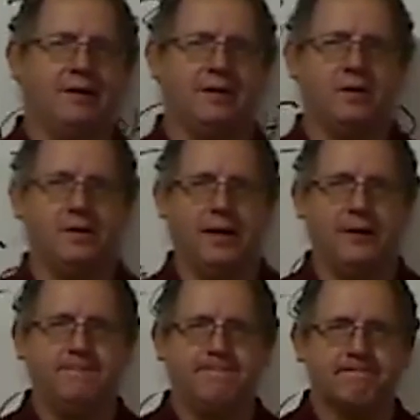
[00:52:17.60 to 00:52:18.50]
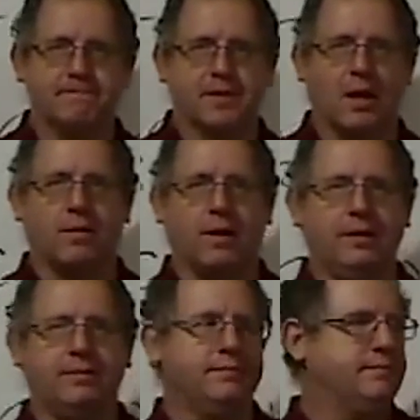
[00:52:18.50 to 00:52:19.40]
to do that. All right?
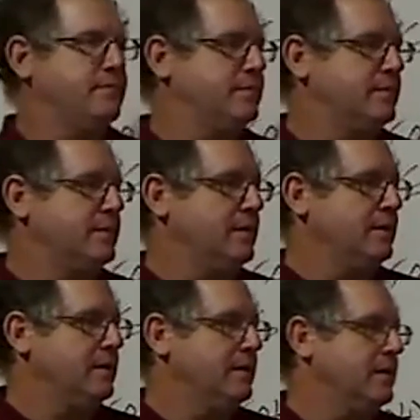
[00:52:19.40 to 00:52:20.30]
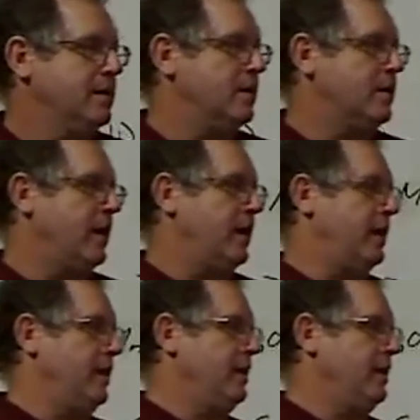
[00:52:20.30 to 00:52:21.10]
Okay.